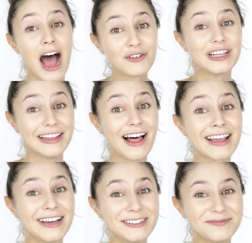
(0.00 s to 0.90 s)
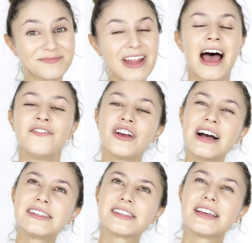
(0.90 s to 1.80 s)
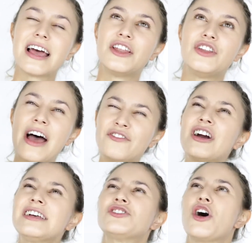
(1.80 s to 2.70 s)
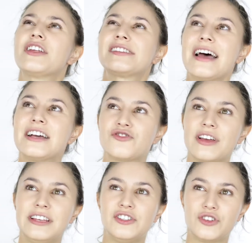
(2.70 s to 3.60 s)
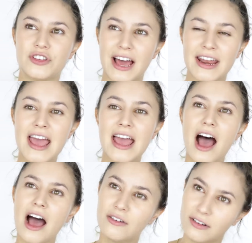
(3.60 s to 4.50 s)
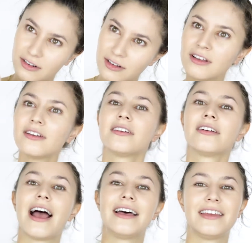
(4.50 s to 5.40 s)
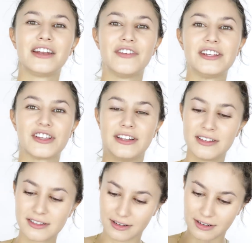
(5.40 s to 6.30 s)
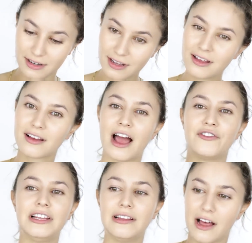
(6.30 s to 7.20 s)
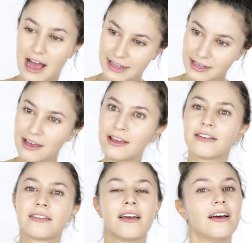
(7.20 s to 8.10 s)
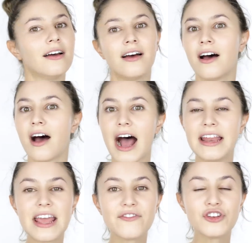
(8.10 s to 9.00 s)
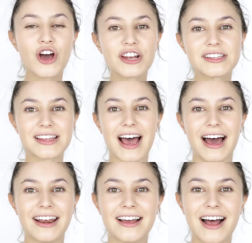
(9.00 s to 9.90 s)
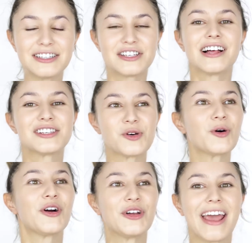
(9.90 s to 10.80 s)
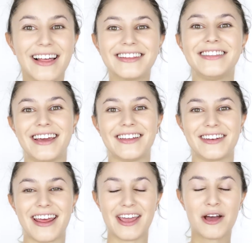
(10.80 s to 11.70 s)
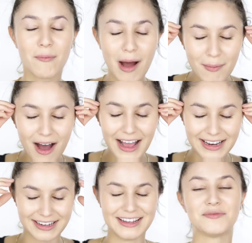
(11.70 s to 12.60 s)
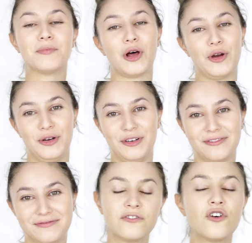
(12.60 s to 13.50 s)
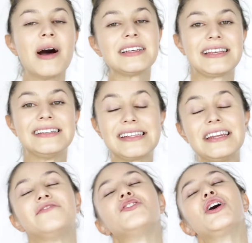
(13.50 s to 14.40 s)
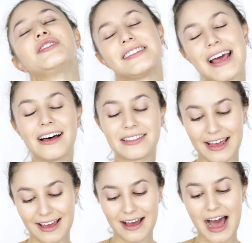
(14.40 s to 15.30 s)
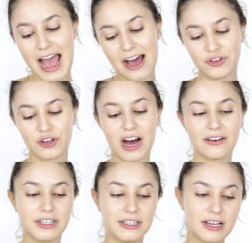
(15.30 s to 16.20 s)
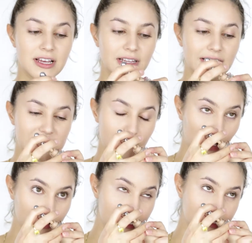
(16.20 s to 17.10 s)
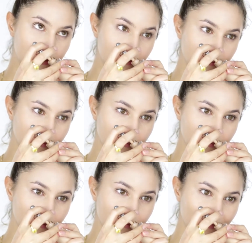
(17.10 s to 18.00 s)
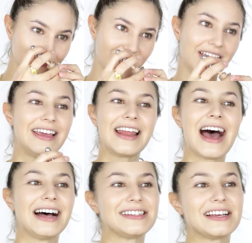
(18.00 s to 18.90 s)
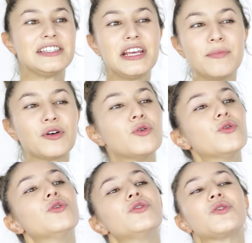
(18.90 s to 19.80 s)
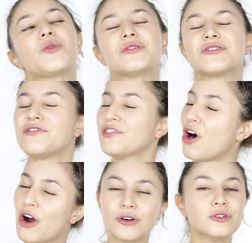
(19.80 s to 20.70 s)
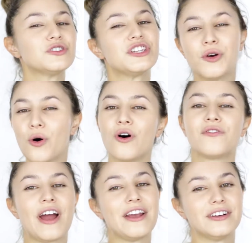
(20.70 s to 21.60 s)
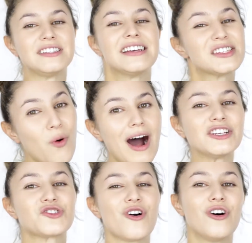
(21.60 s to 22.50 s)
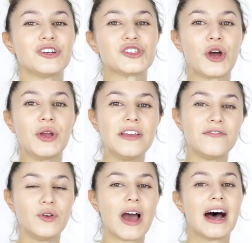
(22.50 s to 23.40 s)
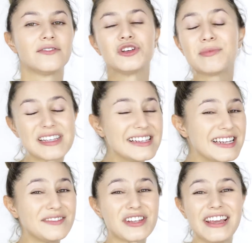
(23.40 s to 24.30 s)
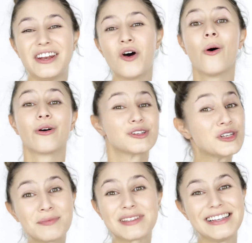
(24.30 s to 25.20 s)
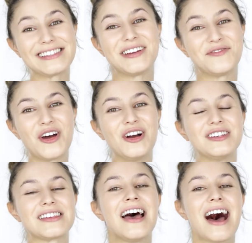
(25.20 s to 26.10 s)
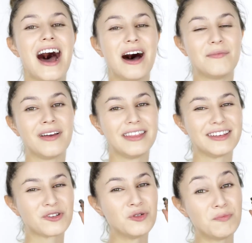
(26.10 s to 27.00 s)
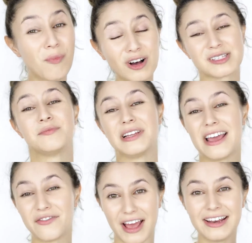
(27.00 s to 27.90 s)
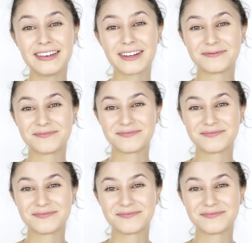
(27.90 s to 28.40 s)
really like it. Have you guys noticed that Australians do that at the end of each sentence? I really like it. I never noticed that until I saw it on Ellen the other day. My mind is blown. For my sensitive noses out there, I have you covered. Let's smell this. It has a typical floral Dior fragrance. It's quite strong, so if you have super sensitive skin or a super sensitive nose, this could possibly offend.